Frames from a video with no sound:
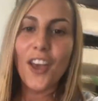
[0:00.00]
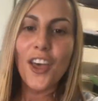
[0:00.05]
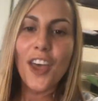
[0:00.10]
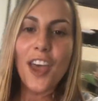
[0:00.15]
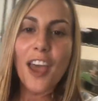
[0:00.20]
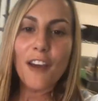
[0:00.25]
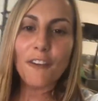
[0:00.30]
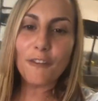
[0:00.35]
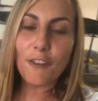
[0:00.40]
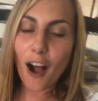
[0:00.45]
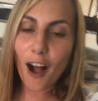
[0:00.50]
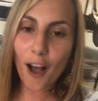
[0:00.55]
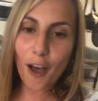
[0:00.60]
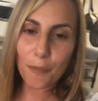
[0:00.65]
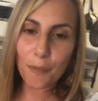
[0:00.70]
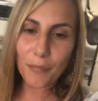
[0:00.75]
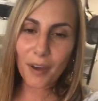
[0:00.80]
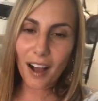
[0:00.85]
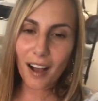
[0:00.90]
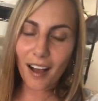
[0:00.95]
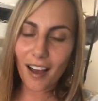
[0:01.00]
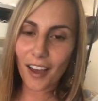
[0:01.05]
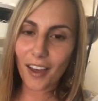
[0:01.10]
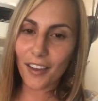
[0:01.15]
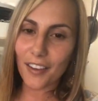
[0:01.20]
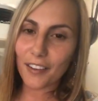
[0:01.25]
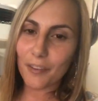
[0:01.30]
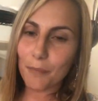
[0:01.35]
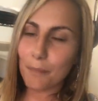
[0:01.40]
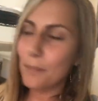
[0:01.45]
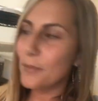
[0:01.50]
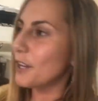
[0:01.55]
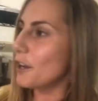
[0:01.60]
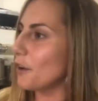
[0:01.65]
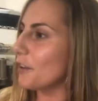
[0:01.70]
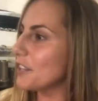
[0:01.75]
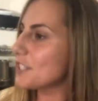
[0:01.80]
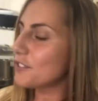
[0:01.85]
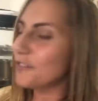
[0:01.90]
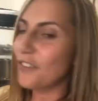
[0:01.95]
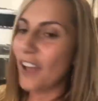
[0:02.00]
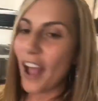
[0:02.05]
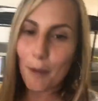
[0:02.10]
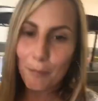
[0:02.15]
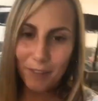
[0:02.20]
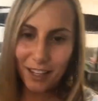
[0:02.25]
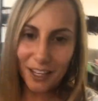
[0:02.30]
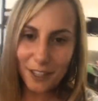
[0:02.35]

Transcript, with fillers: from uh, you know his family